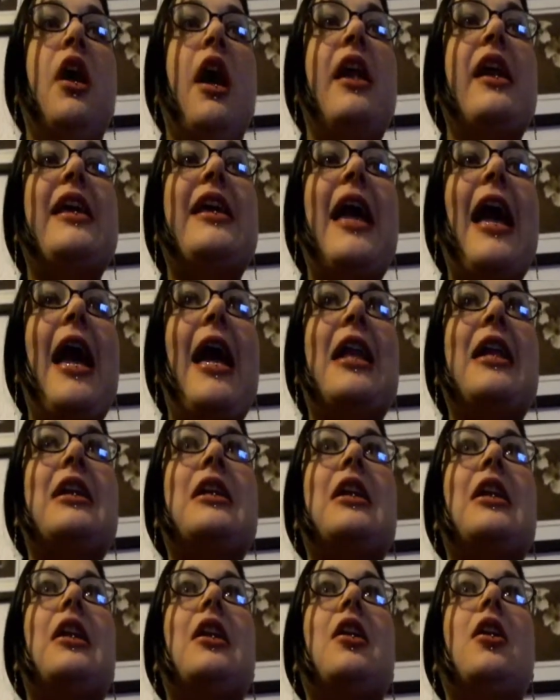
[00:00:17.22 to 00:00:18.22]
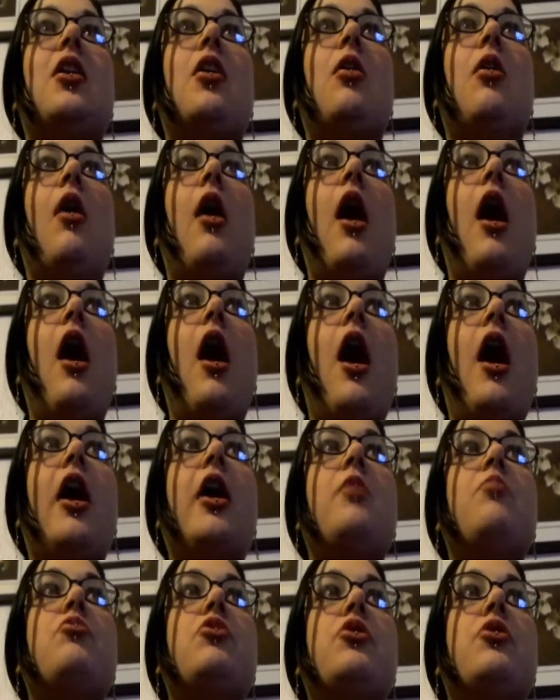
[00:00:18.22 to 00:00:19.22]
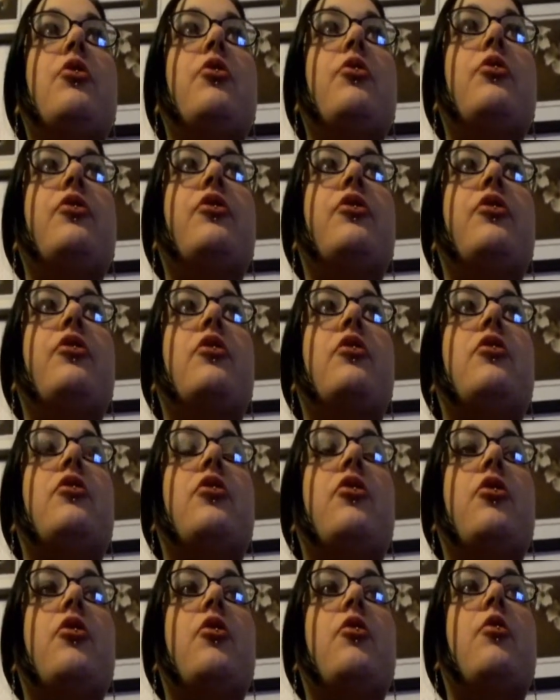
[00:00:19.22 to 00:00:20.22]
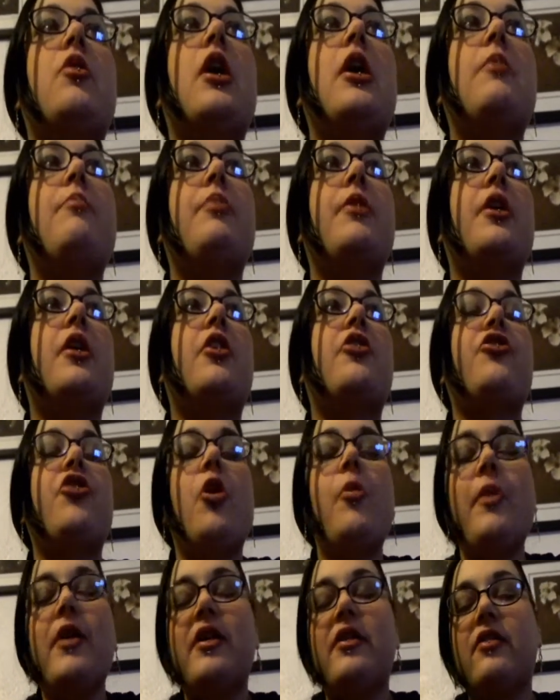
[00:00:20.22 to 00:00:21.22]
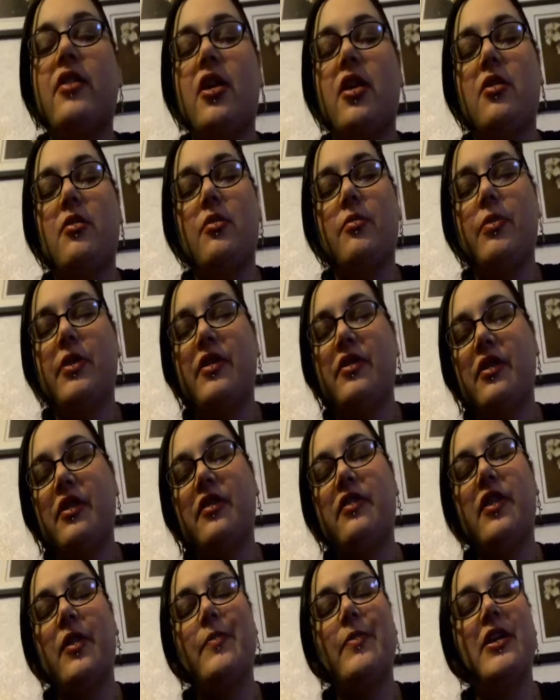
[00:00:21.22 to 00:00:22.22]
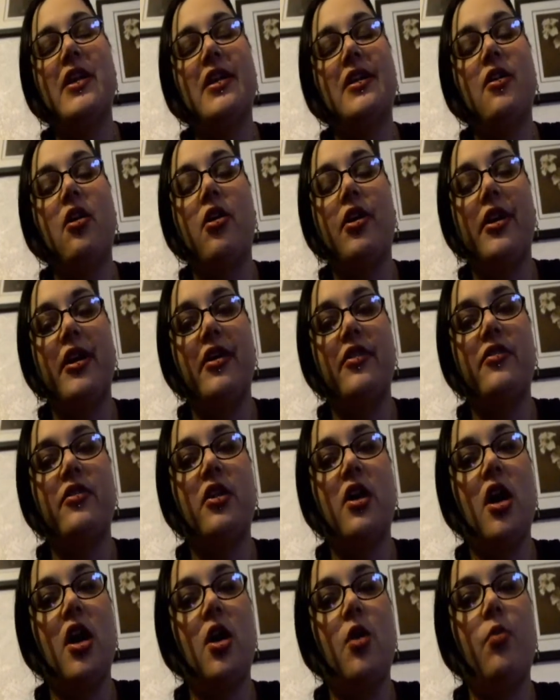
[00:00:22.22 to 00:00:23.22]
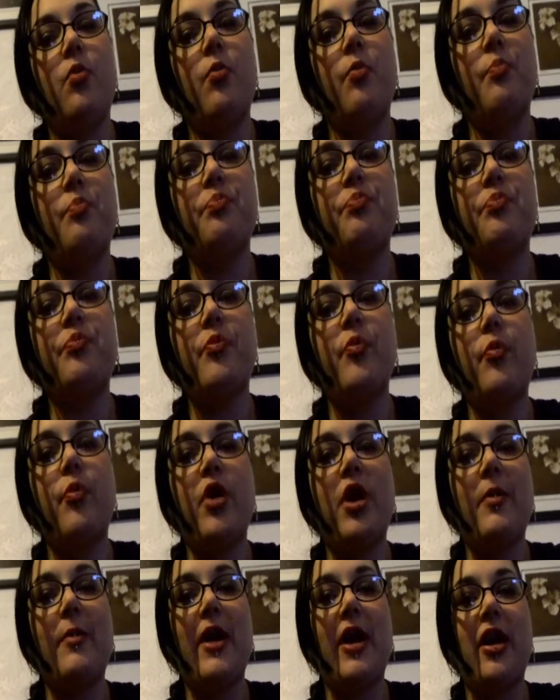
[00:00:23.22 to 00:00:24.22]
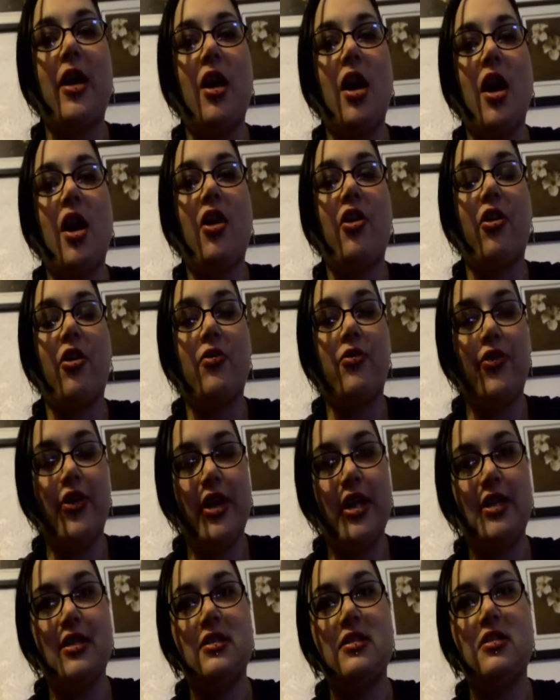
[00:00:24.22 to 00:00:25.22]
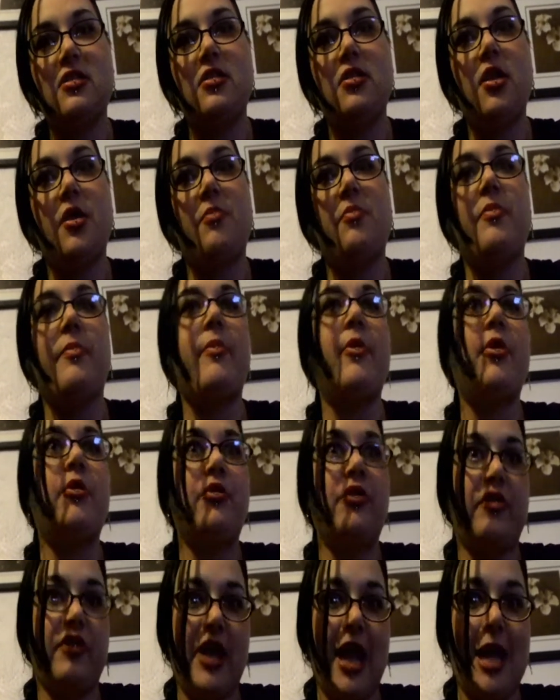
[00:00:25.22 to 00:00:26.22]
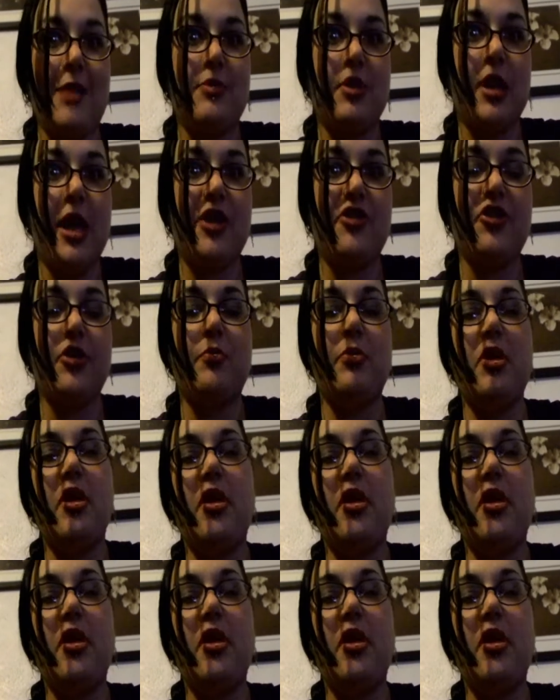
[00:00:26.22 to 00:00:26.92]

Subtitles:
And again, I'm used to it being a business and being an artist. One of my girlfriends, who this camera actually